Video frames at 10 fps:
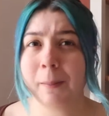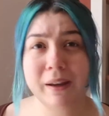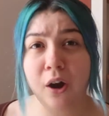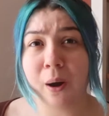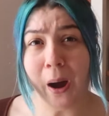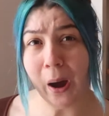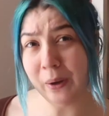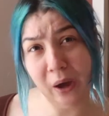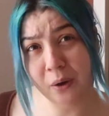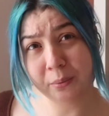I mean,
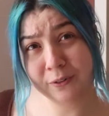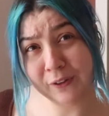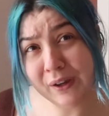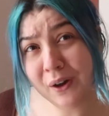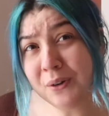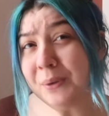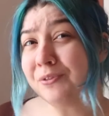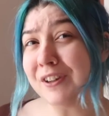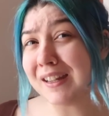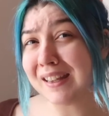I would think I'll
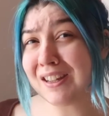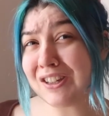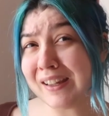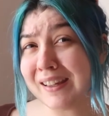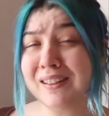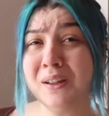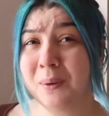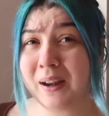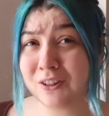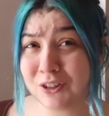read it this year, so
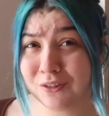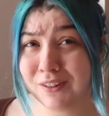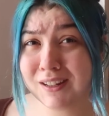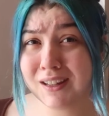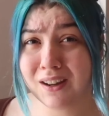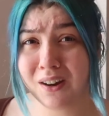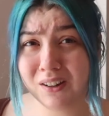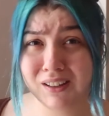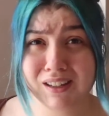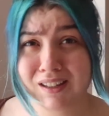when I do read it,
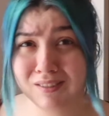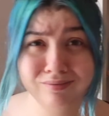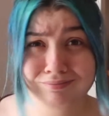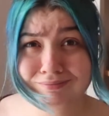I'll like,